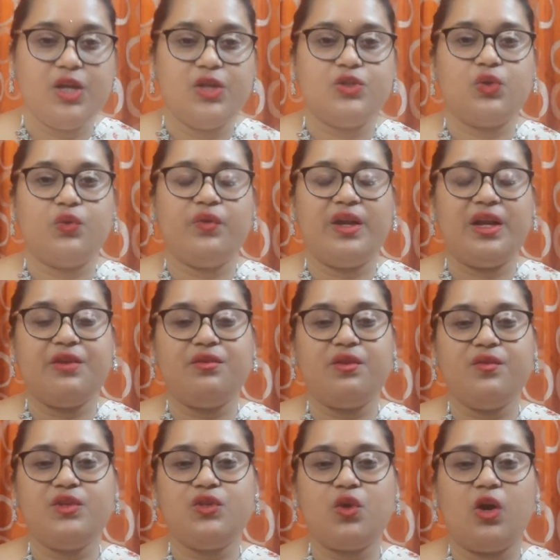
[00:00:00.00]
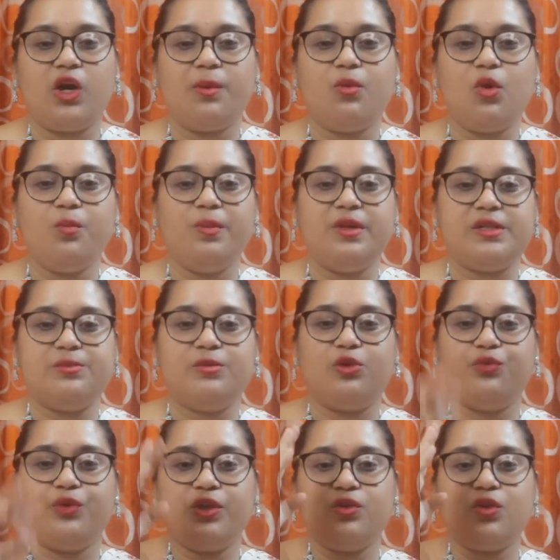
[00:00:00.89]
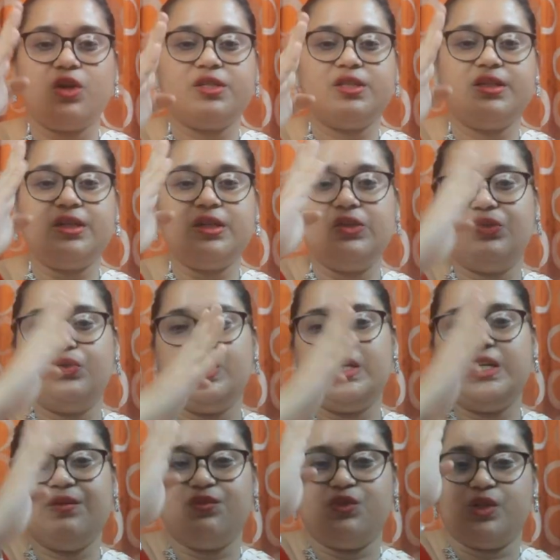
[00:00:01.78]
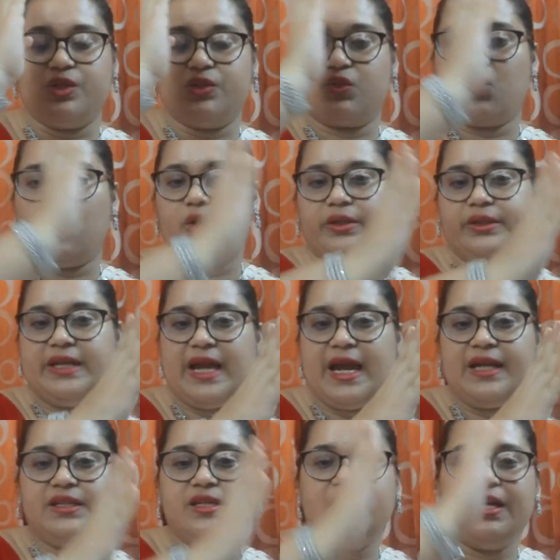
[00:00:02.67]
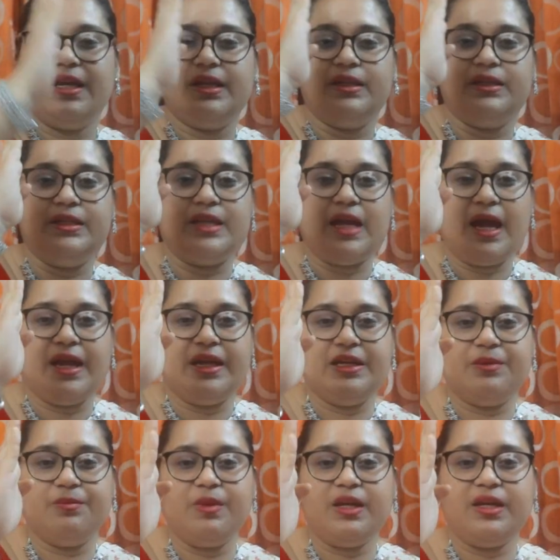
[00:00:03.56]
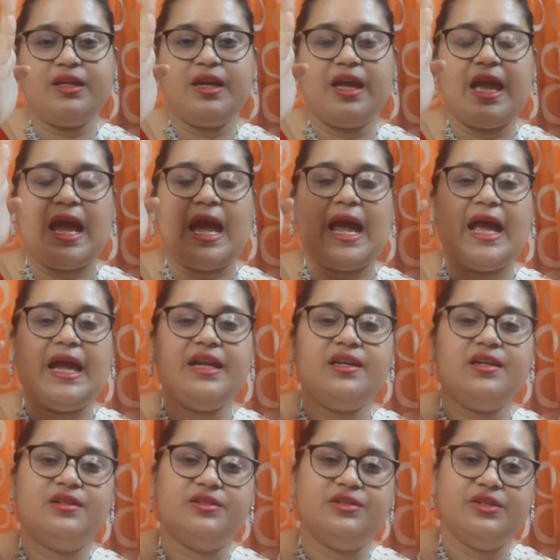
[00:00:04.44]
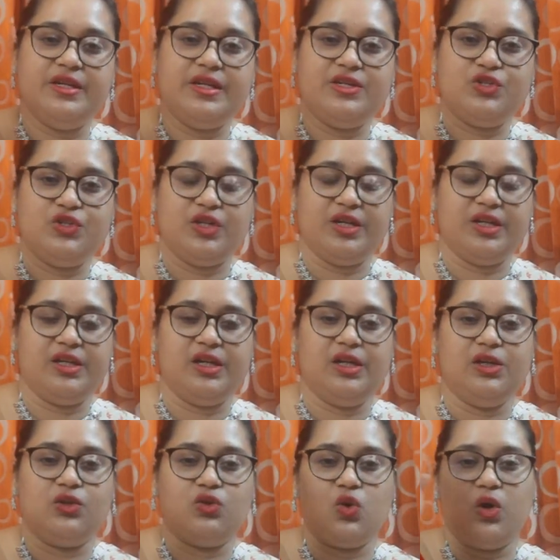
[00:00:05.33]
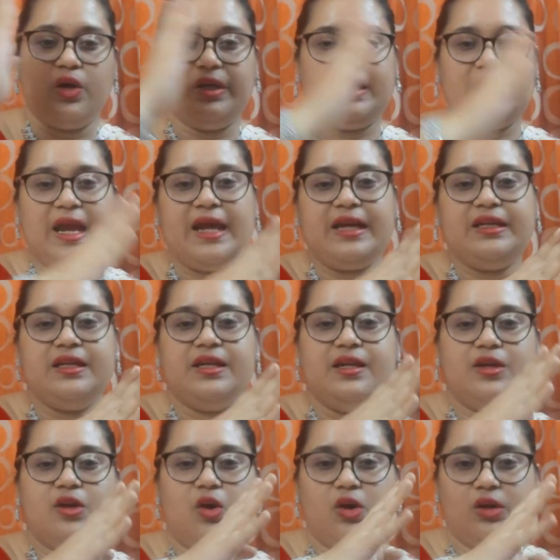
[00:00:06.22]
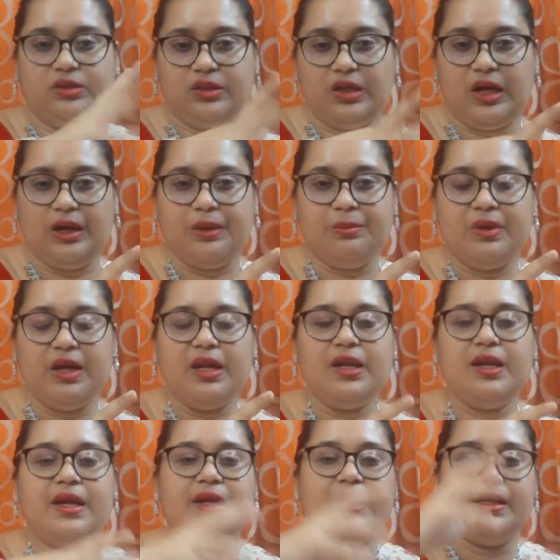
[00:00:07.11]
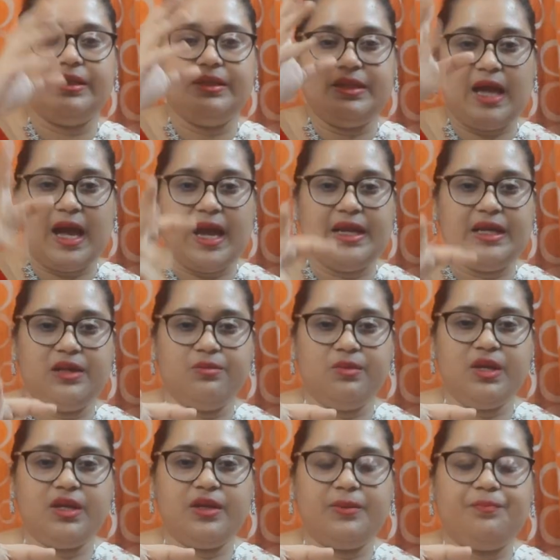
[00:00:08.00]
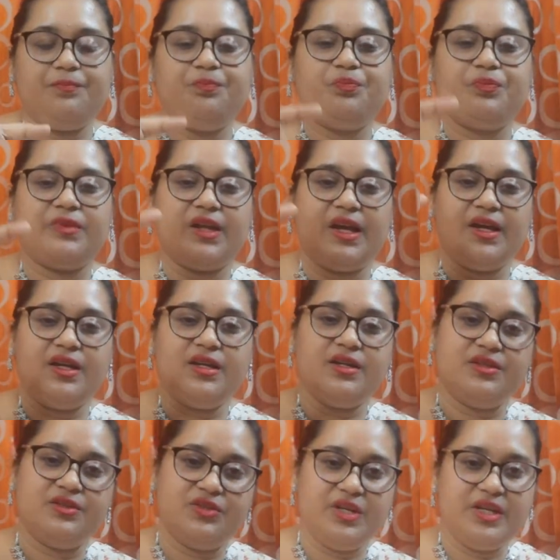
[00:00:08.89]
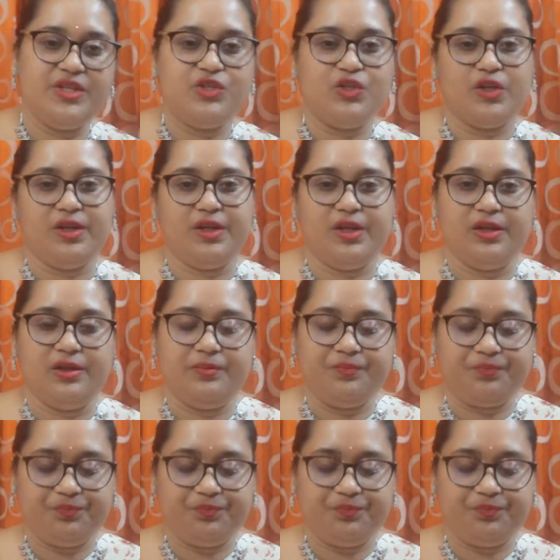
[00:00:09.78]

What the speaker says: So whenever we talk about metamorphic rocks, there are three divisions: contact, dynamic and regional. Contact or thermal, dynamic and regional.